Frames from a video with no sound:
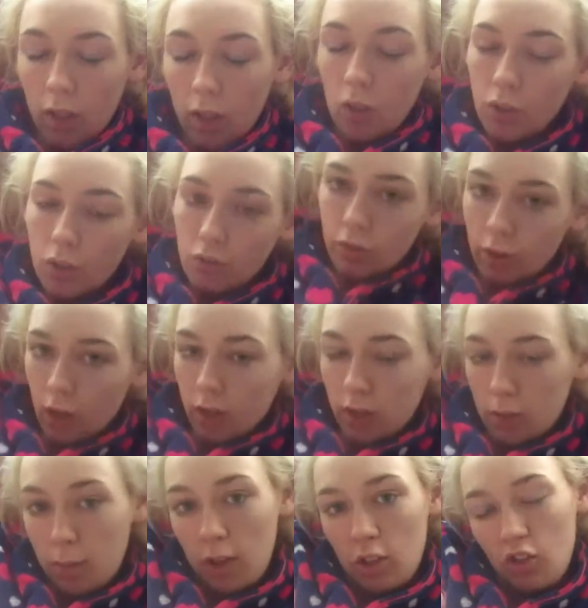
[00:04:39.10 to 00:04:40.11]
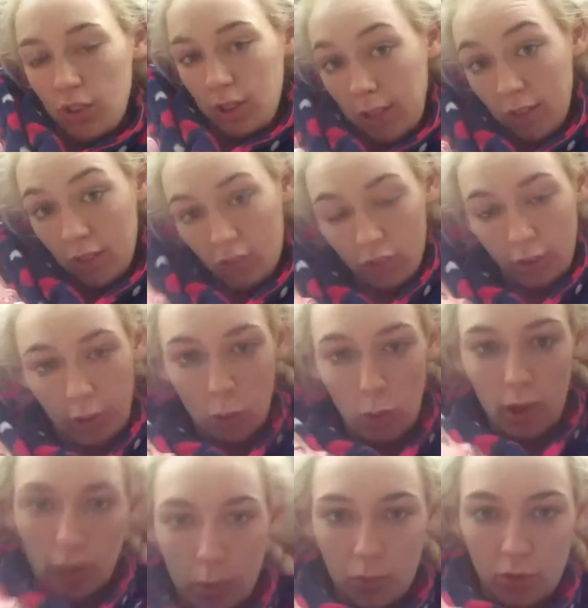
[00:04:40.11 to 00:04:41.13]
I also forgot to mention yesterday
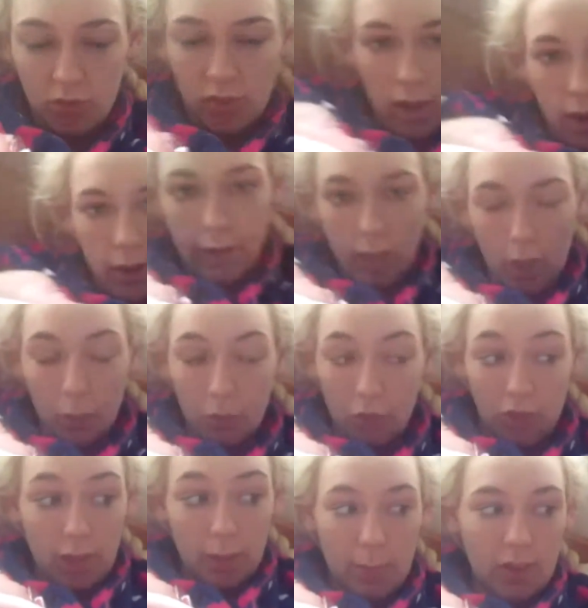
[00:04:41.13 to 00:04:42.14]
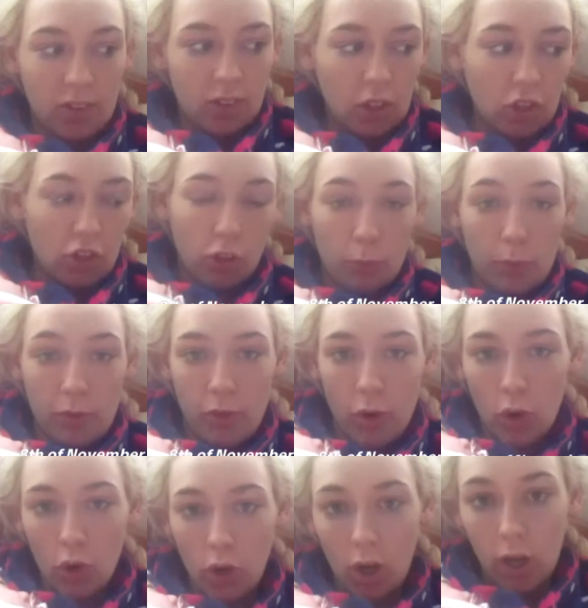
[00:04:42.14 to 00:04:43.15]
while I was vlogging, I was really busy just
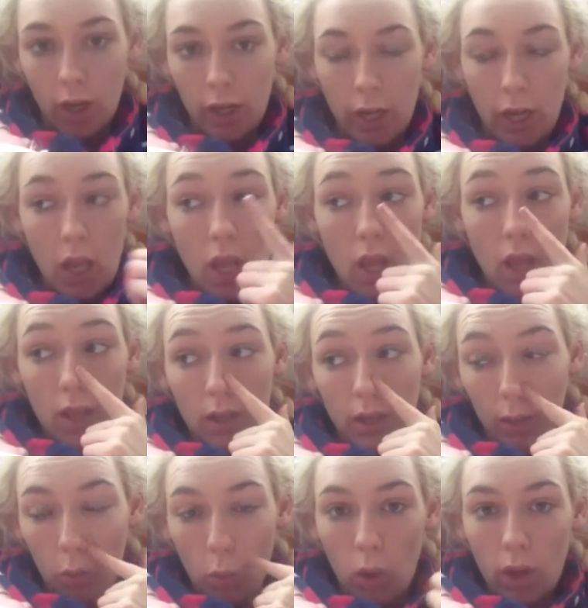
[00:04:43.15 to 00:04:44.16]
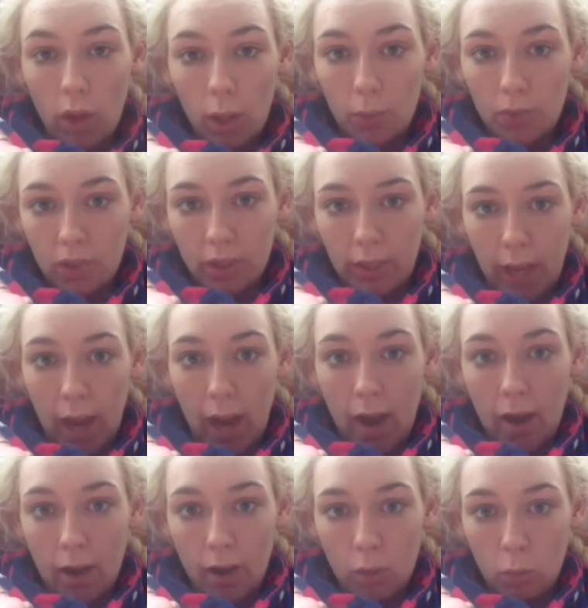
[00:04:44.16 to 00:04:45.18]
before while I was in the
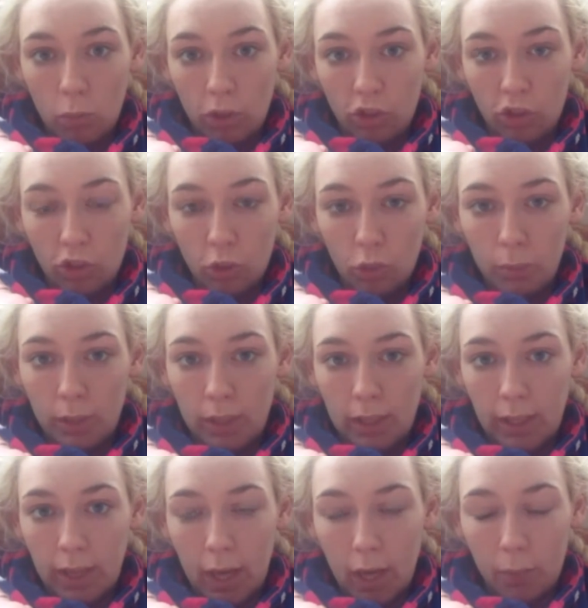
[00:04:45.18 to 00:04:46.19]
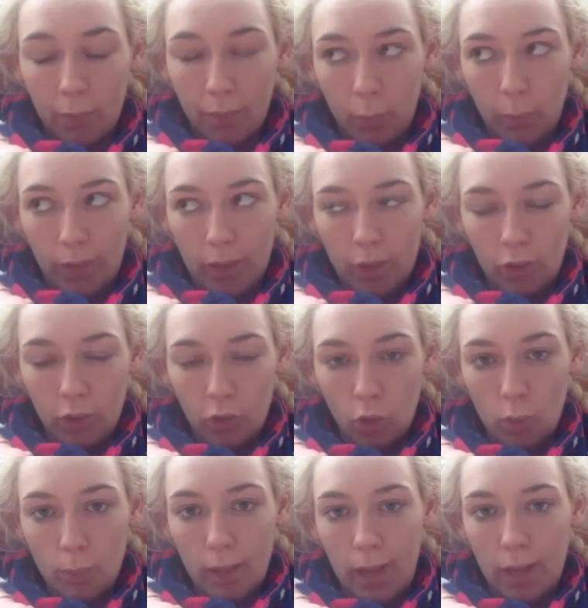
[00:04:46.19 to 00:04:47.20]
car, when I showed me in the car with the weather
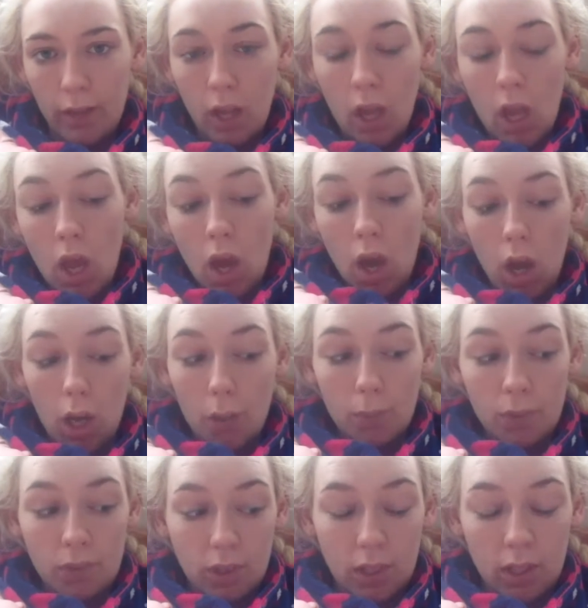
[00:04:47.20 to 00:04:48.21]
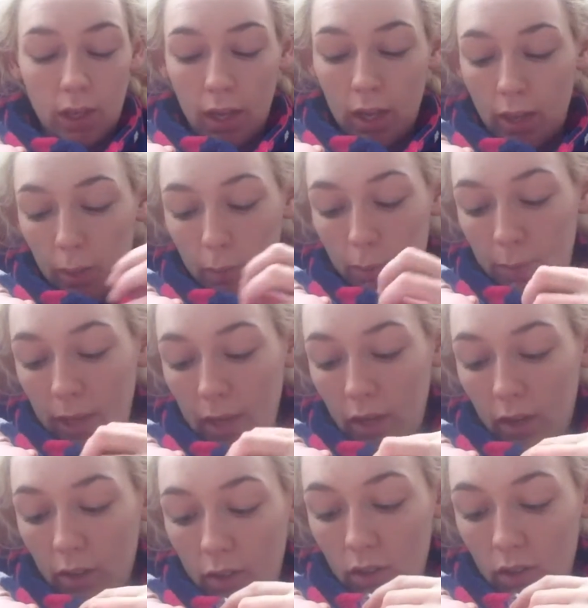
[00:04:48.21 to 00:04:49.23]
so bad, I was in at a
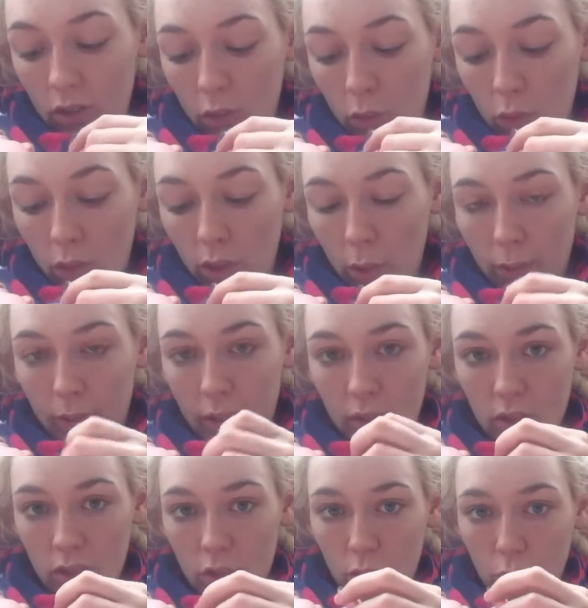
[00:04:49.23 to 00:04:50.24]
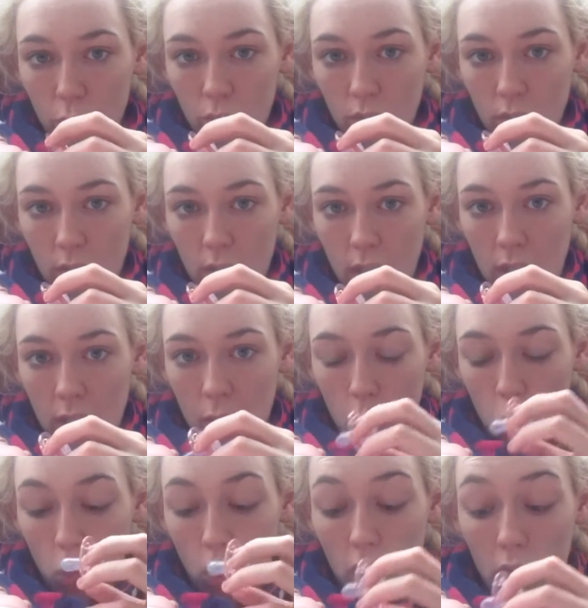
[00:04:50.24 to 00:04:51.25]
baker's, so I went in to
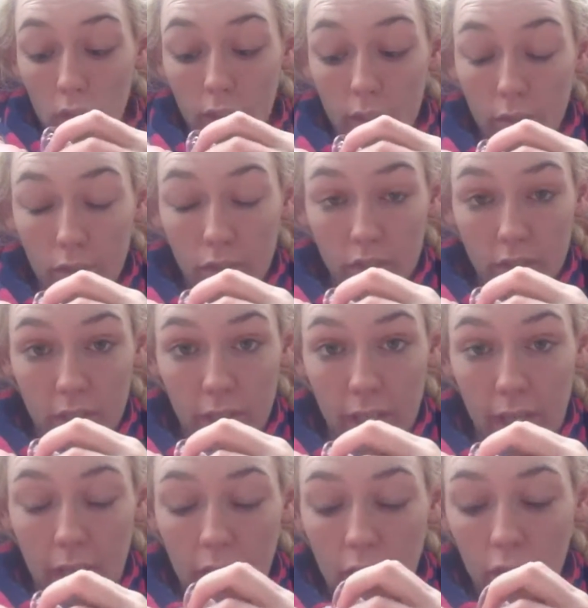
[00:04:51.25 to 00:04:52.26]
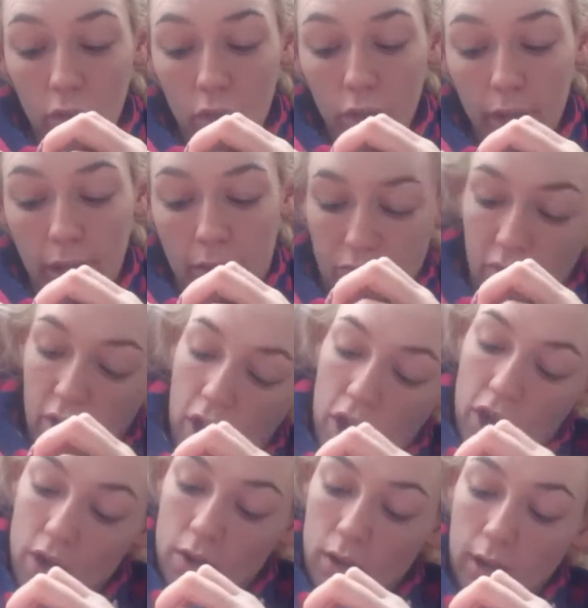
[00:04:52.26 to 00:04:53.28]
see what kind of christening cake I could get for
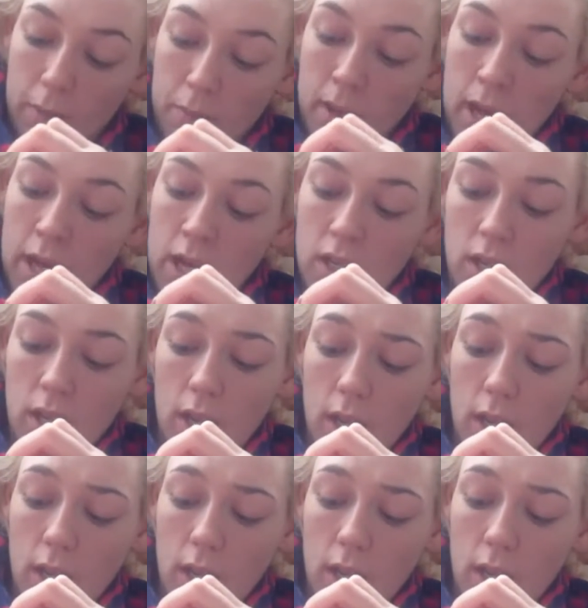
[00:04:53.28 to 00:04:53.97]
her, get made,